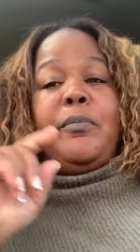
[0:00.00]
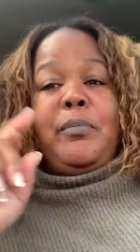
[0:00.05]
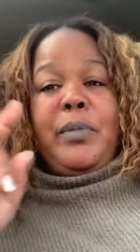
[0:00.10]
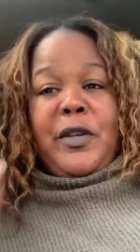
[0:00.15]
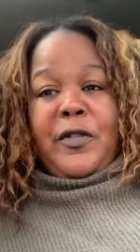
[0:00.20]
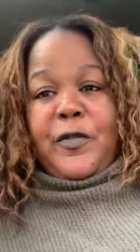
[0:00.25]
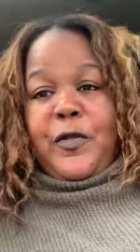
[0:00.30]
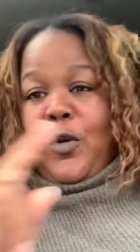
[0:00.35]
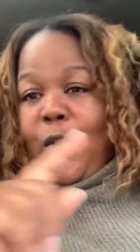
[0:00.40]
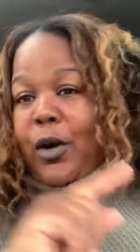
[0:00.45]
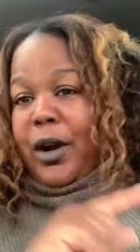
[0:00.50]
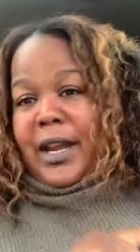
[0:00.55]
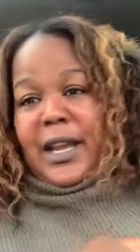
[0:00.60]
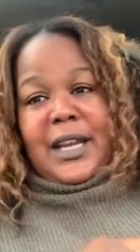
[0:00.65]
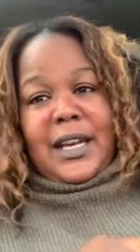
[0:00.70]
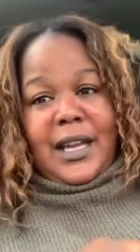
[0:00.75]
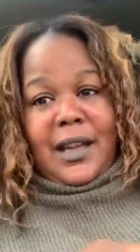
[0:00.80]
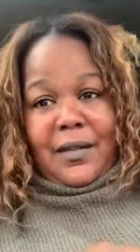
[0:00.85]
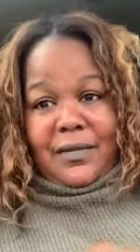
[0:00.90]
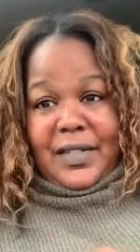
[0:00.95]
before
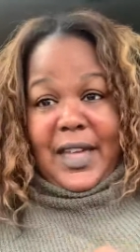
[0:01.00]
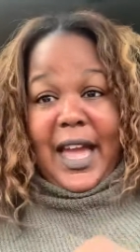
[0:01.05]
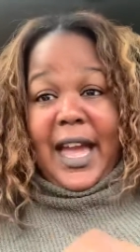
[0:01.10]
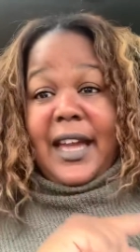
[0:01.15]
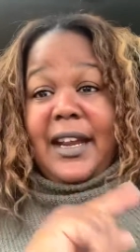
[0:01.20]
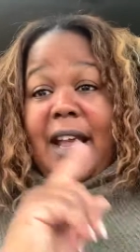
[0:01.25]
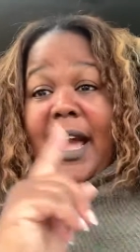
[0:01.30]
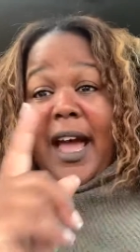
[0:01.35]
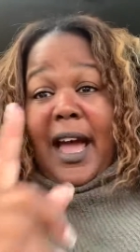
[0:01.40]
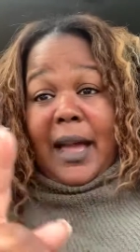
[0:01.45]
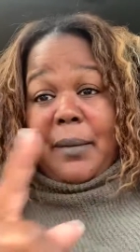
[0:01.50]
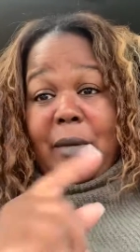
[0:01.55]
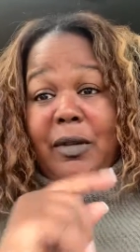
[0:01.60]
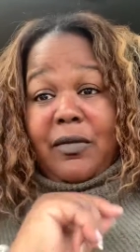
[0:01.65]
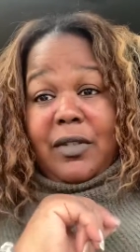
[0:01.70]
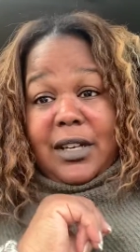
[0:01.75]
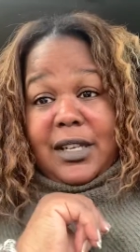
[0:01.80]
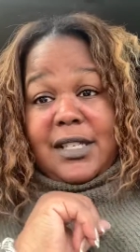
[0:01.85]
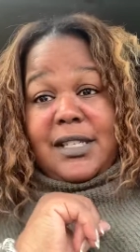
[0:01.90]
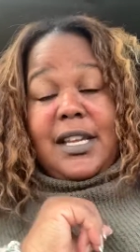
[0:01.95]
any of that, I'm a
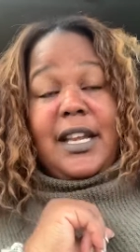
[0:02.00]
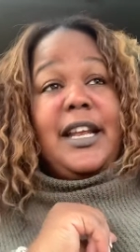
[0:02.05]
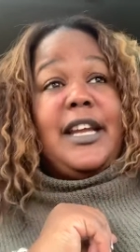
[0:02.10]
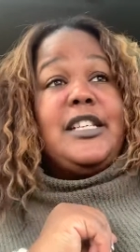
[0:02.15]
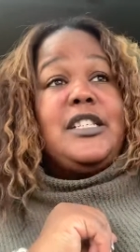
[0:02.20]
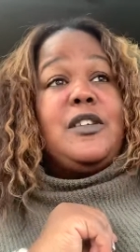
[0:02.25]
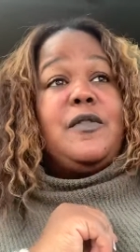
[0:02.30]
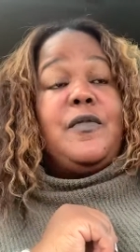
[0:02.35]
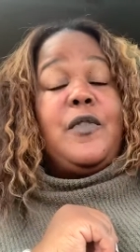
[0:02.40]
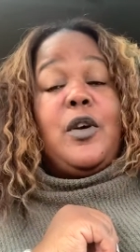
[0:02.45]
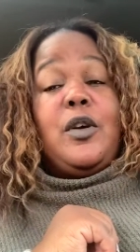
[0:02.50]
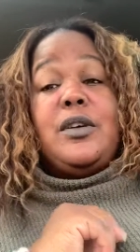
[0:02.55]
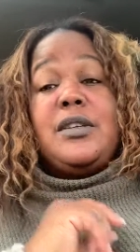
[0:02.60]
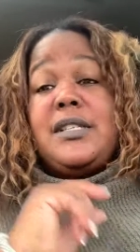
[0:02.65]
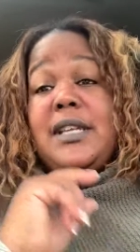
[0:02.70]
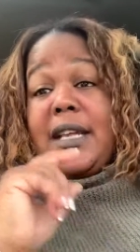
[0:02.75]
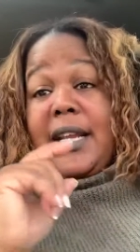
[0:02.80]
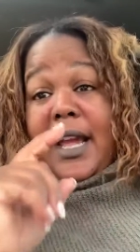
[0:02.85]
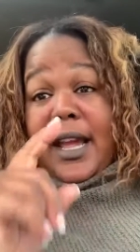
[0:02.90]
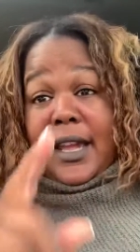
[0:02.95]
real estate agent
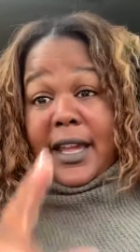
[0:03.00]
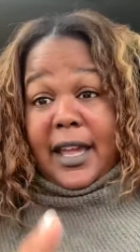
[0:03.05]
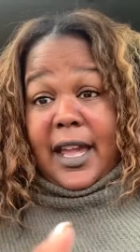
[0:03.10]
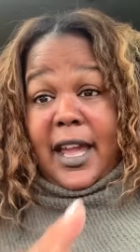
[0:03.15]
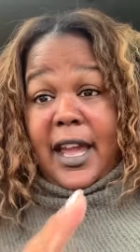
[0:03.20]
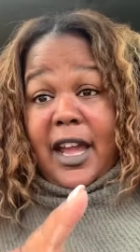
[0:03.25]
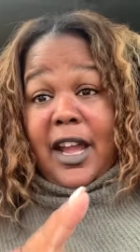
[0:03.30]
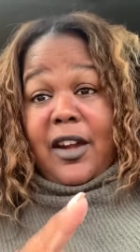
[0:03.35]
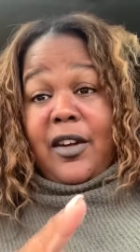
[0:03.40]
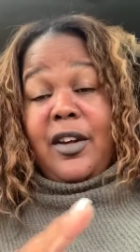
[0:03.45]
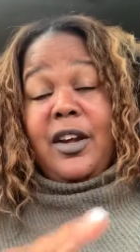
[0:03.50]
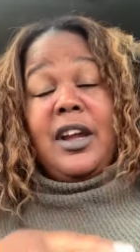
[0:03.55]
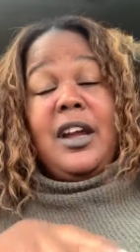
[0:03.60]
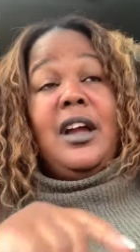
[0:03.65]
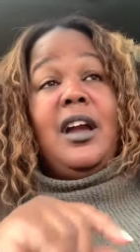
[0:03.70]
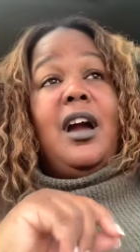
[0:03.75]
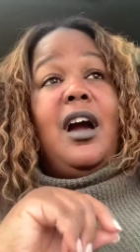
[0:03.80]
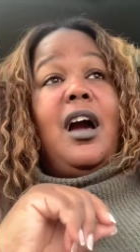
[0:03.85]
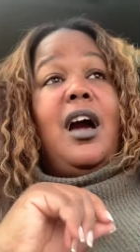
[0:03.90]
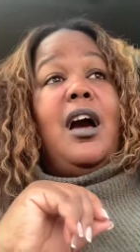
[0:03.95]
first and I care
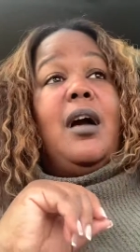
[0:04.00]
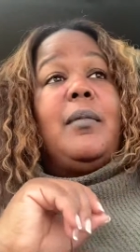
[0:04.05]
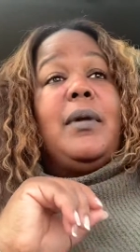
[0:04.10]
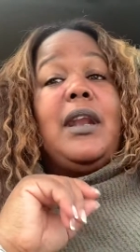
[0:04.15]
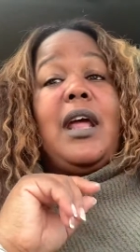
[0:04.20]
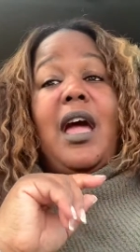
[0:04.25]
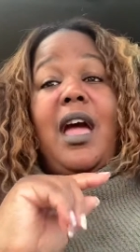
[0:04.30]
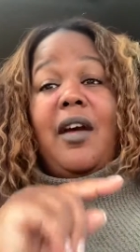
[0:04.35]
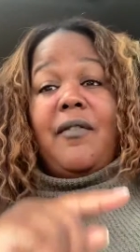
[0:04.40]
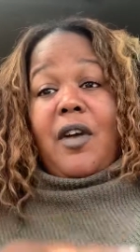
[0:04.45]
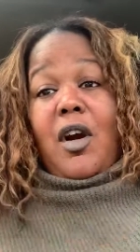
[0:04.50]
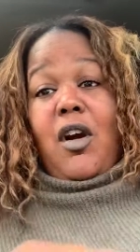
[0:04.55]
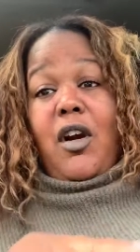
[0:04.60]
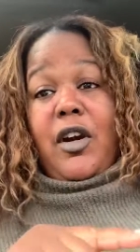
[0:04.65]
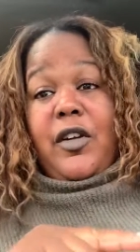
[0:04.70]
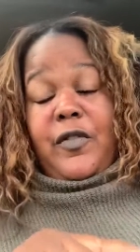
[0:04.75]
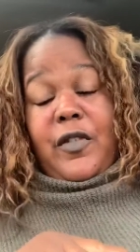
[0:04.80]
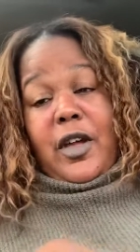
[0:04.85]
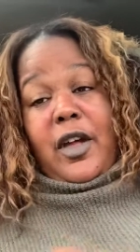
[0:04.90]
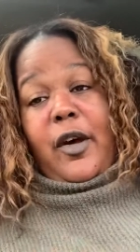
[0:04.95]
um, and I have a
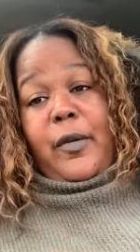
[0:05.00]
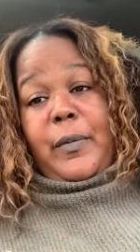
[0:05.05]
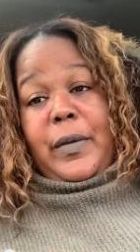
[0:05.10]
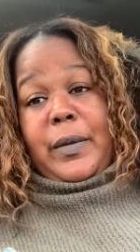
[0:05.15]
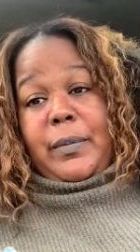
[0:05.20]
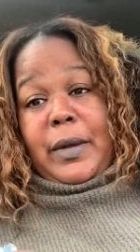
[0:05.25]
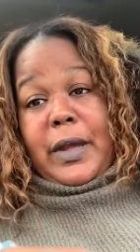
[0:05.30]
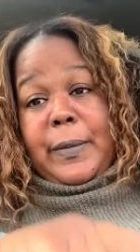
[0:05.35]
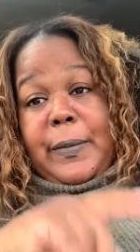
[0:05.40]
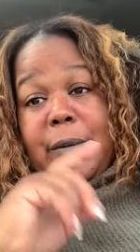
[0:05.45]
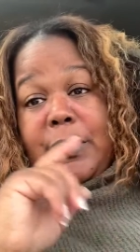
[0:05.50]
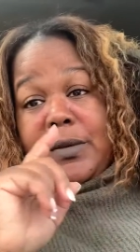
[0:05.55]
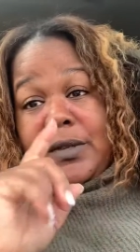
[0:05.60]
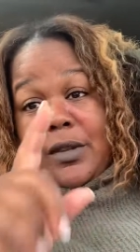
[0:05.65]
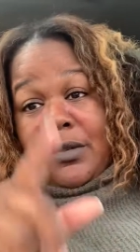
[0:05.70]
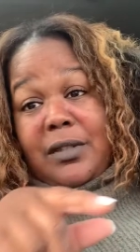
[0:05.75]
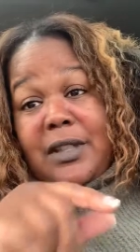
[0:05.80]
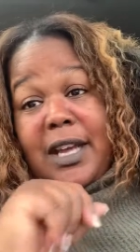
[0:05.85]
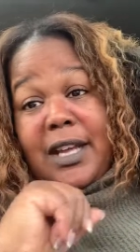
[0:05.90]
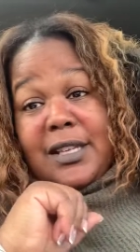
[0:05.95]
heart for helping people.
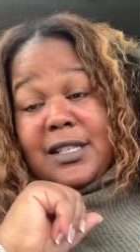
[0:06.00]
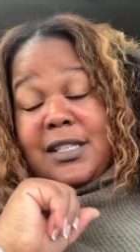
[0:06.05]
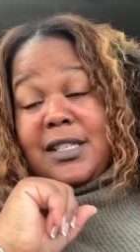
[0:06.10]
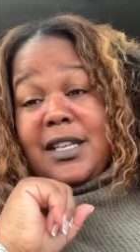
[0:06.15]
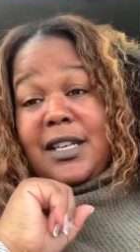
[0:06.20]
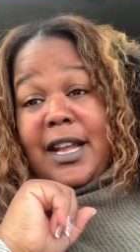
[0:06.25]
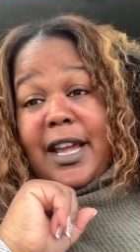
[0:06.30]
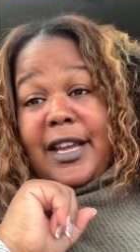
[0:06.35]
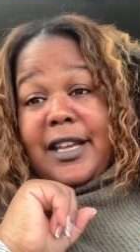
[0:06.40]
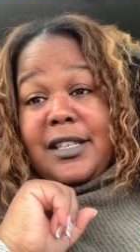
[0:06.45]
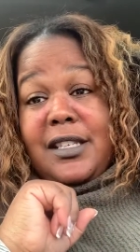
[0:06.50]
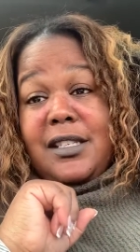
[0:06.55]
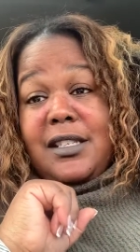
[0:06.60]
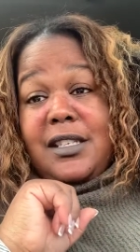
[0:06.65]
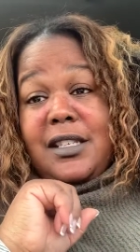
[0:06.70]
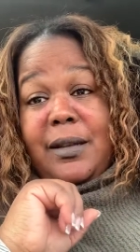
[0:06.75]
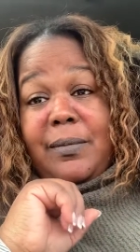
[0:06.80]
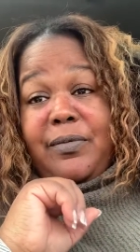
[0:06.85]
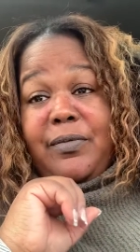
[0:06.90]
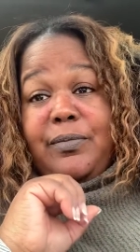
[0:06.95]
So thus today's
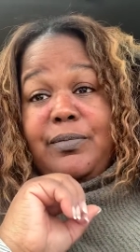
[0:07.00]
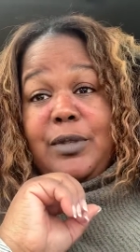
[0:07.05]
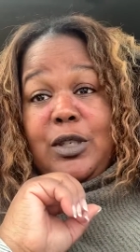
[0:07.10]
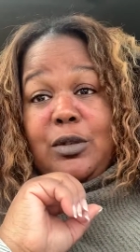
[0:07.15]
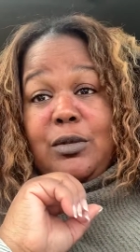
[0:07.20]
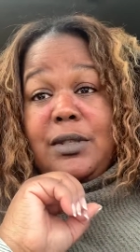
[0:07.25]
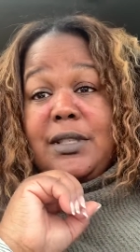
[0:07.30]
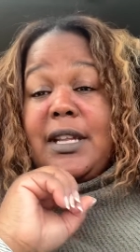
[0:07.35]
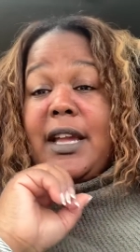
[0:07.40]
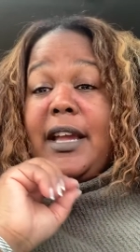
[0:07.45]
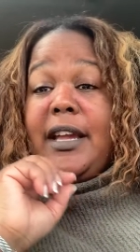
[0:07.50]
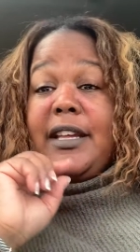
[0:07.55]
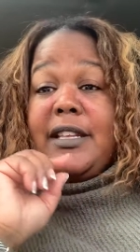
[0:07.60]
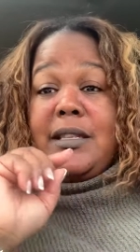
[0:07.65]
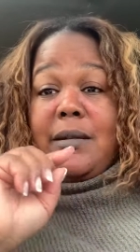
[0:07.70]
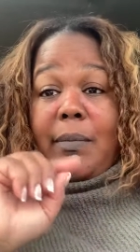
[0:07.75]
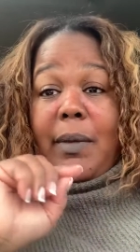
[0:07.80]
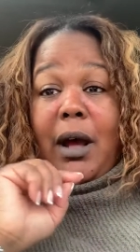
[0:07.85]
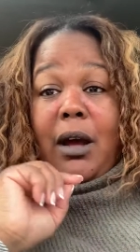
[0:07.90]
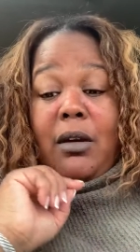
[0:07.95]
tip Tuesday
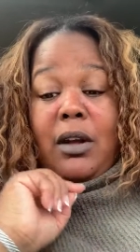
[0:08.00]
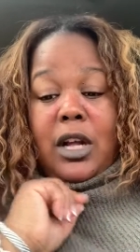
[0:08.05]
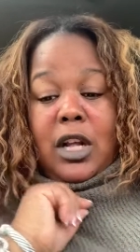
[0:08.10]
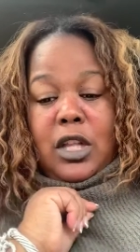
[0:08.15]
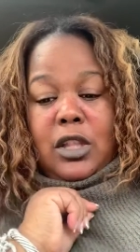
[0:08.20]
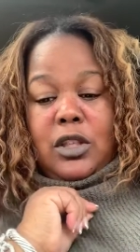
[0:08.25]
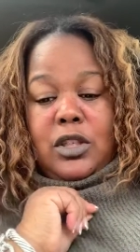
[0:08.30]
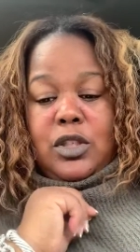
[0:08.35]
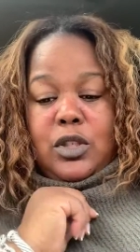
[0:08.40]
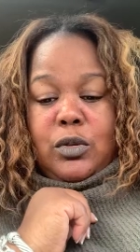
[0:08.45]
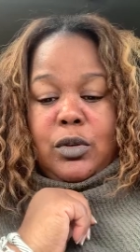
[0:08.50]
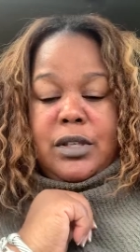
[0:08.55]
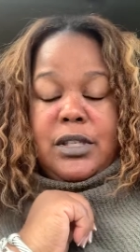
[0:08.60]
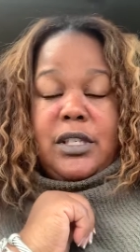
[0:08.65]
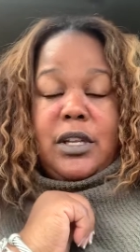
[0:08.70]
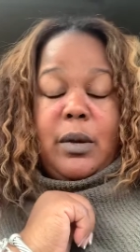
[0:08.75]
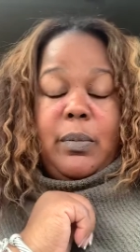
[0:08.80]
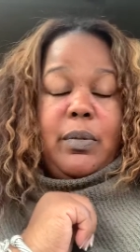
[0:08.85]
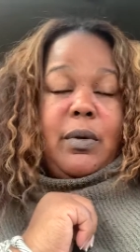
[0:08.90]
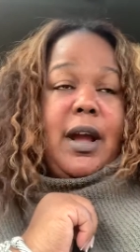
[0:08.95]
is about the short
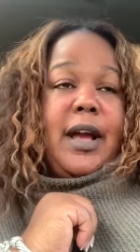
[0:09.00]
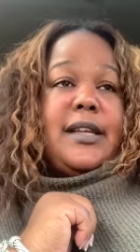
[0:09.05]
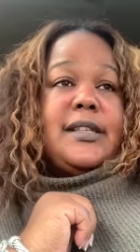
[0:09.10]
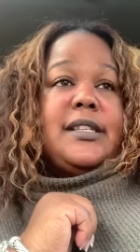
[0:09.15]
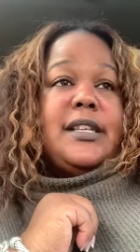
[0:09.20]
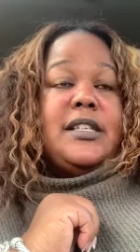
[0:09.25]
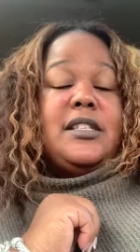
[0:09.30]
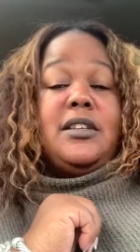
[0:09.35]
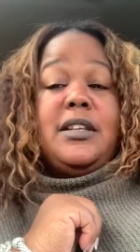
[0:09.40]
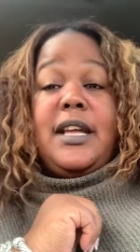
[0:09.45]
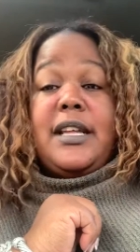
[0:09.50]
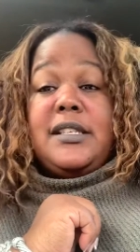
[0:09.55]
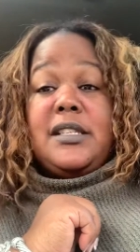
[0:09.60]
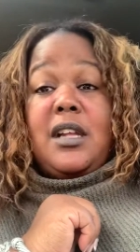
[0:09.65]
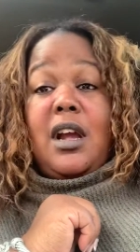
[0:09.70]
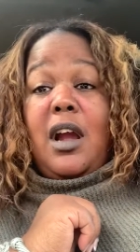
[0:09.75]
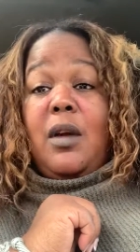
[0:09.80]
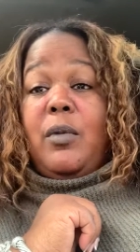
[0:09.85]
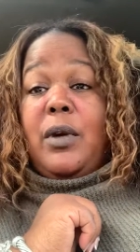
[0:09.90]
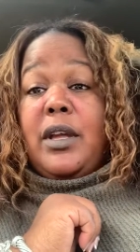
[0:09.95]
sale process. So let's
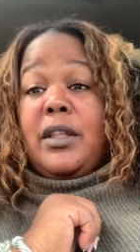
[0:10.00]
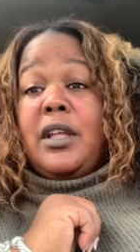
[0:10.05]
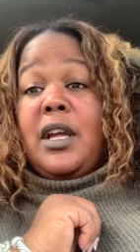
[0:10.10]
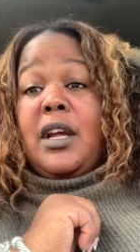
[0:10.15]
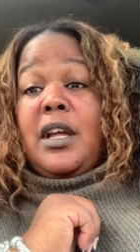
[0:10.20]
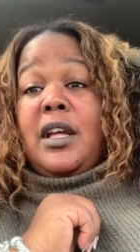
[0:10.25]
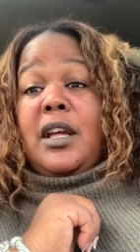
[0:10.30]
start with